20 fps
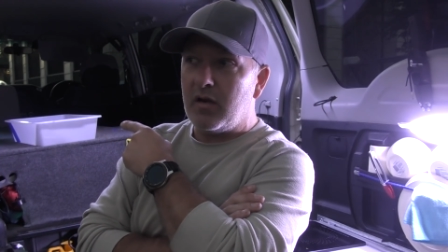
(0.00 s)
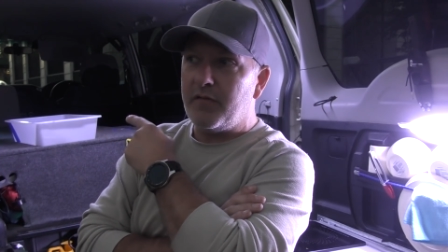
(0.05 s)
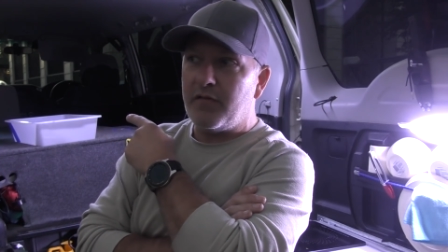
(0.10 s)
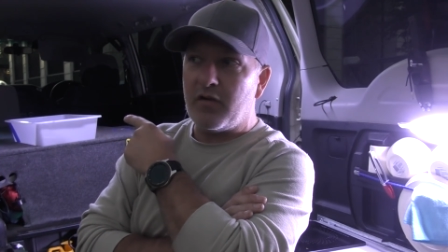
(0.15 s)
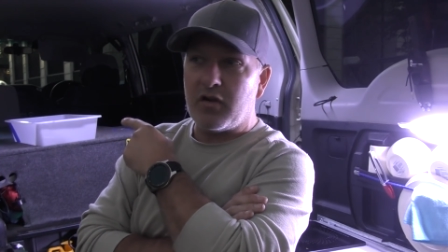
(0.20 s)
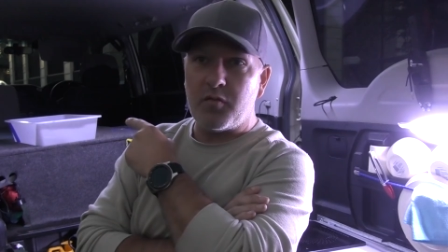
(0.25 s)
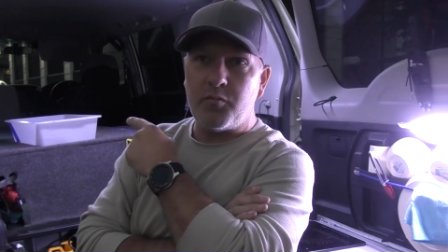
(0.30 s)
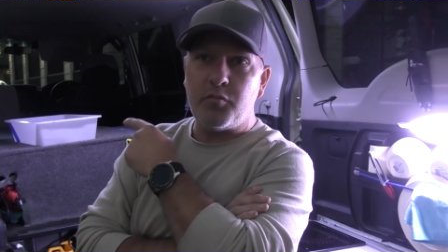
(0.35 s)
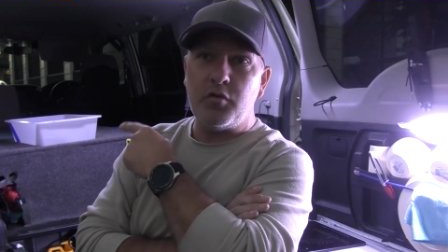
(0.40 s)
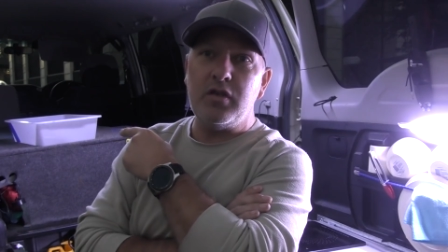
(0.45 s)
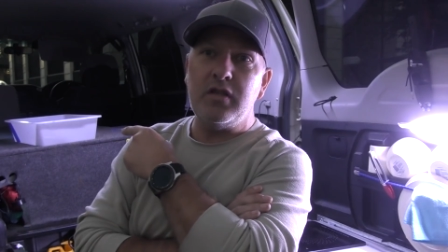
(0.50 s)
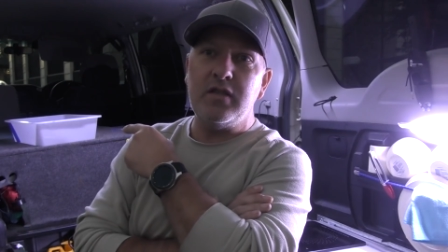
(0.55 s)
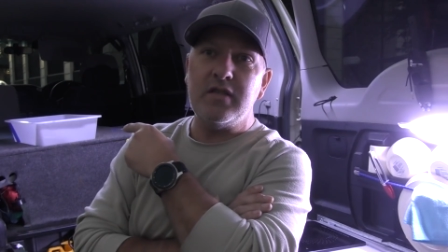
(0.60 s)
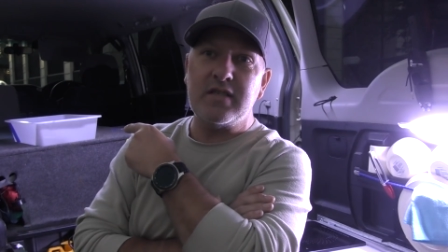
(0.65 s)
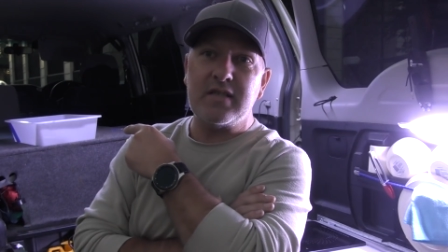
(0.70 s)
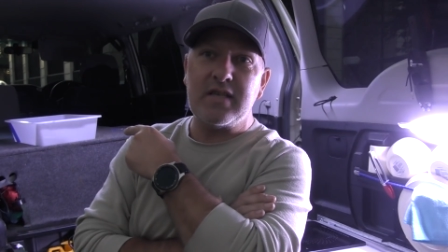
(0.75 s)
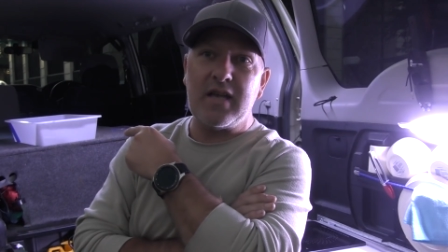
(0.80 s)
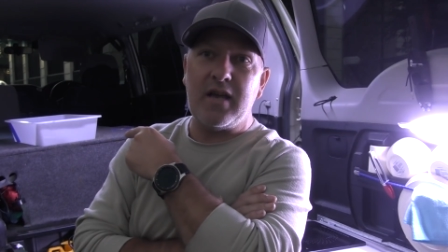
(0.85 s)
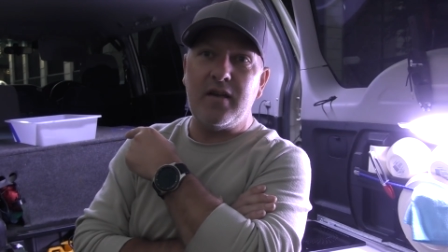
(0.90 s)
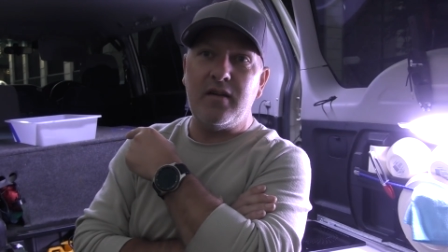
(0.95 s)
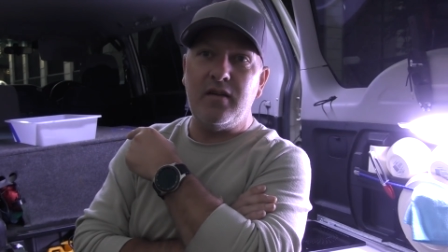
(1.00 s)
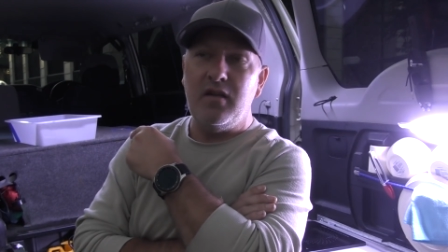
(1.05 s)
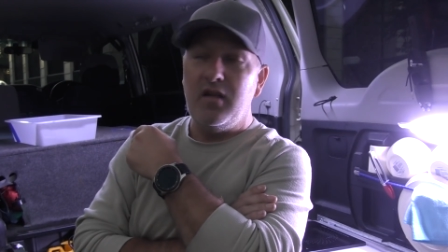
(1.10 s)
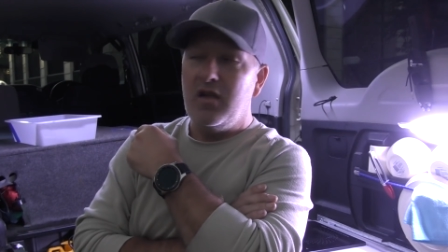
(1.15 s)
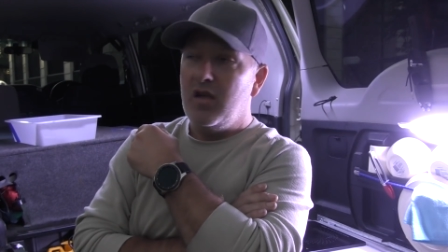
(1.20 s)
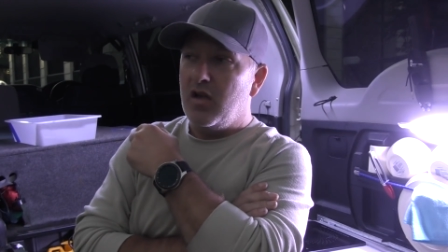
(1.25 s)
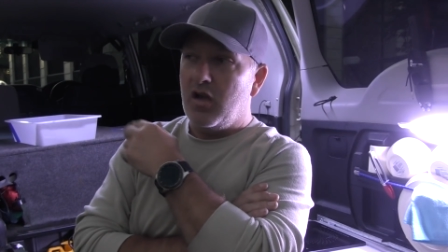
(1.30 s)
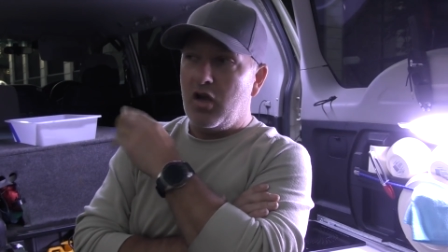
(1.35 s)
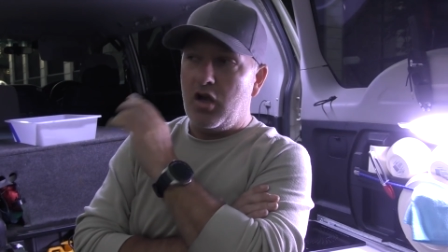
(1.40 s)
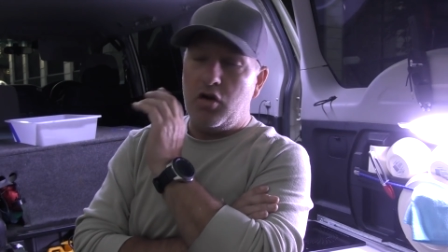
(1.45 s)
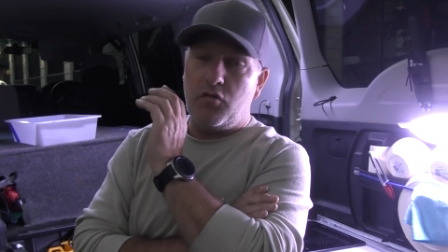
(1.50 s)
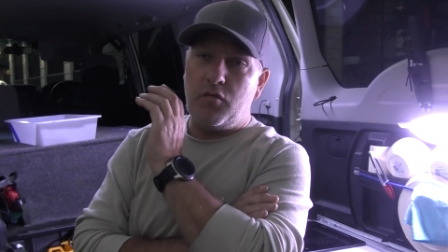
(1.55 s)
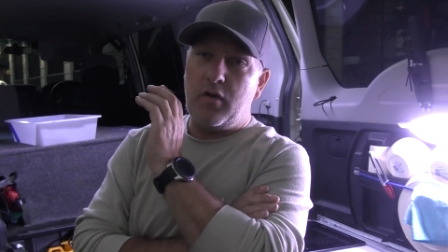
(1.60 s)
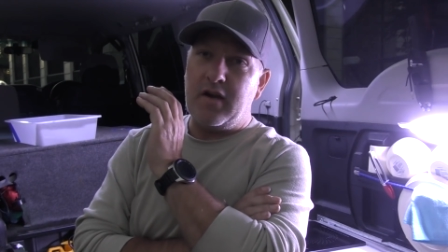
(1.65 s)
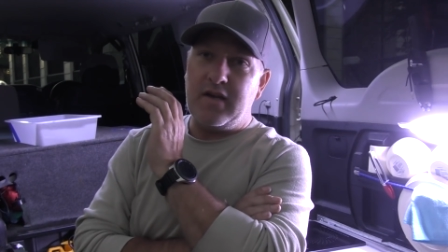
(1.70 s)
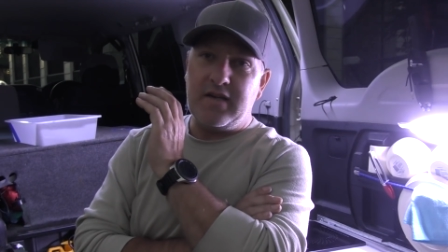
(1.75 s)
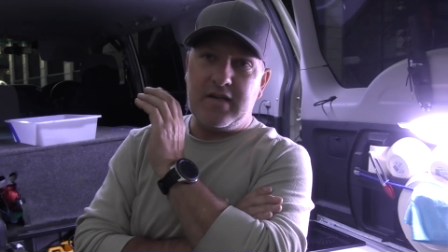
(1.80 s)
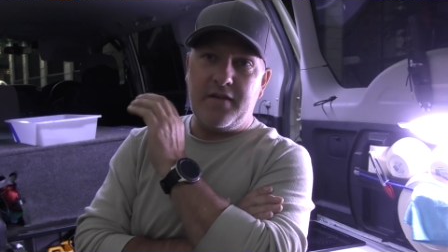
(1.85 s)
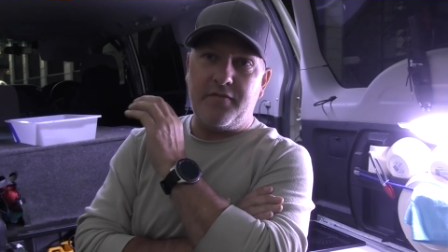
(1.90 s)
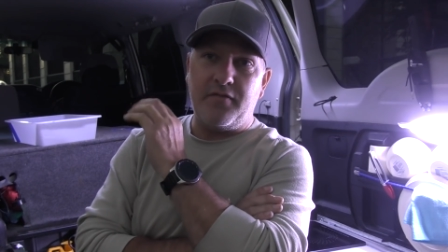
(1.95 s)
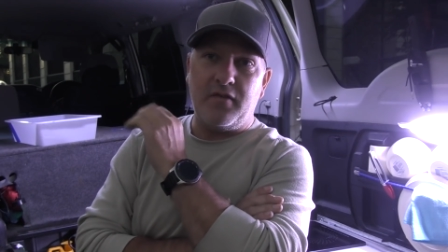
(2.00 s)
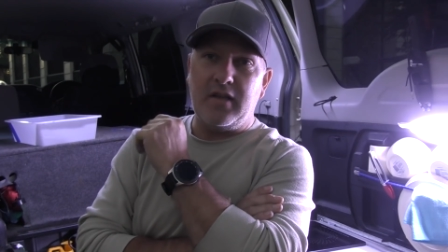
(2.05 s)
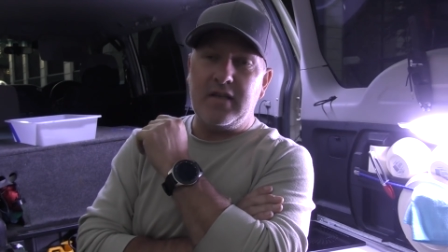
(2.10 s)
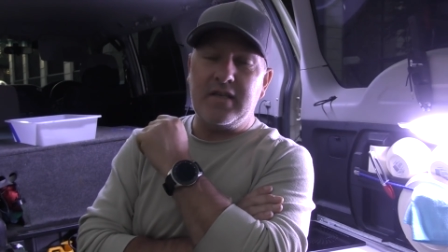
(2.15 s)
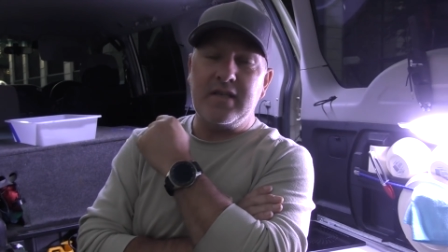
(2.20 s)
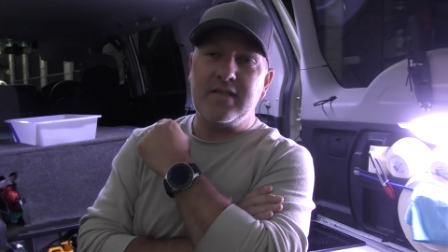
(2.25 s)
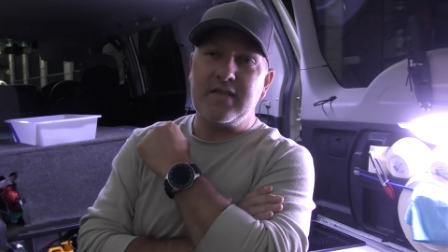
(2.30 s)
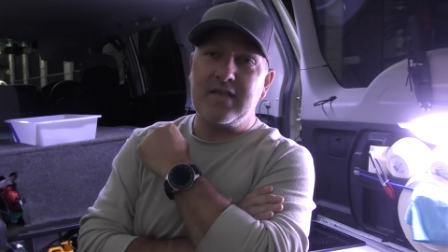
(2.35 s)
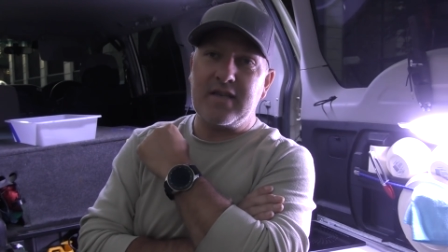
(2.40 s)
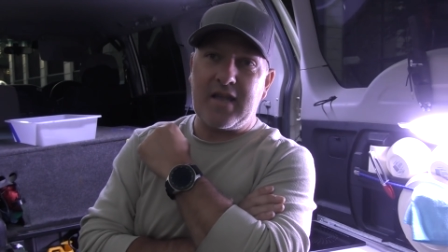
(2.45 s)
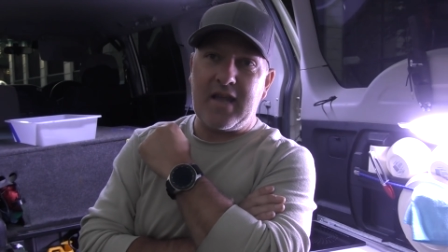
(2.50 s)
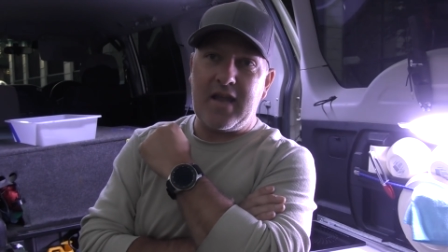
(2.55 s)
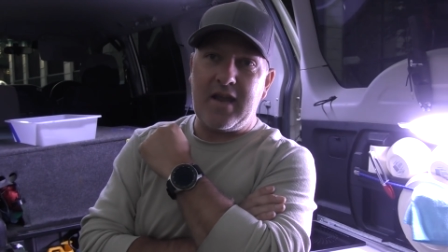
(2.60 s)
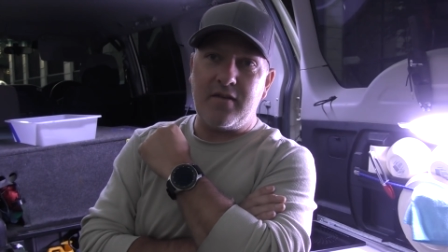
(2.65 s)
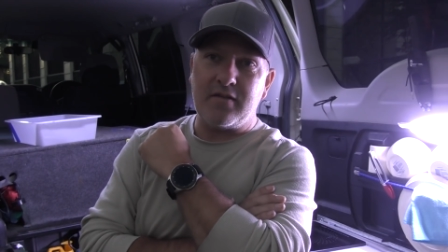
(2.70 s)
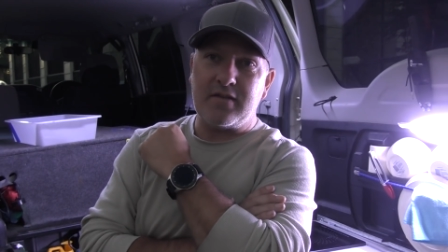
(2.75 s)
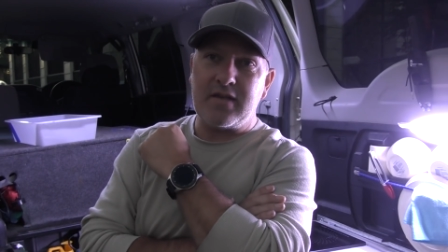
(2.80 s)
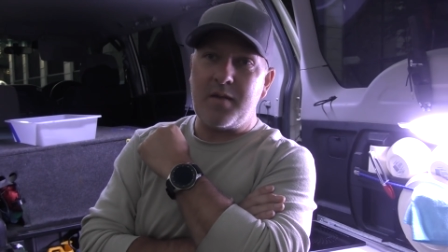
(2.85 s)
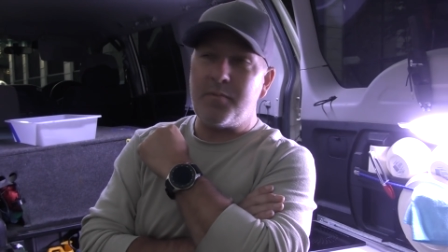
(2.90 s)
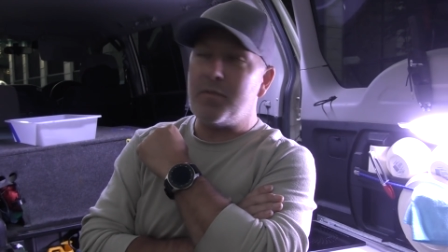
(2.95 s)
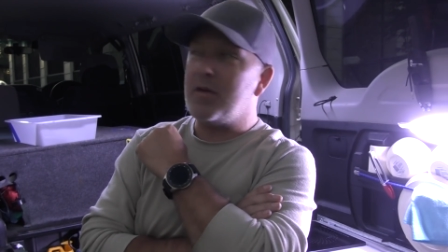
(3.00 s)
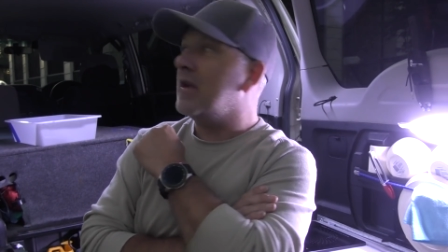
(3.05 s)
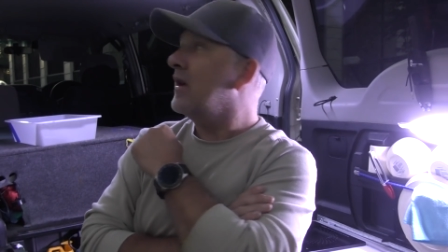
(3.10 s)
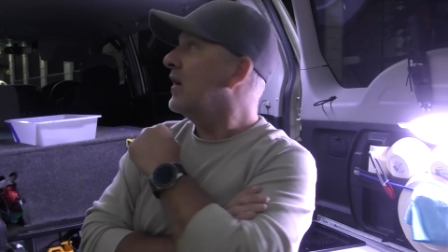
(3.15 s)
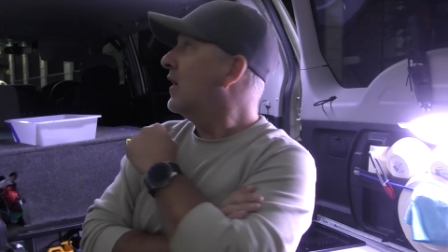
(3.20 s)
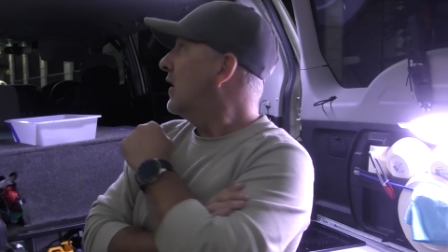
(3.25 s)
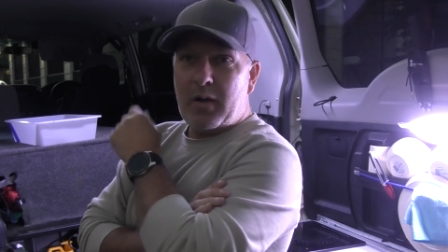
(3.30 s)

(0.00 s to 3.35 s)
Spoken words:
If I can put it in the sun, it'll run indefinitely, it doesn't care, it's happy.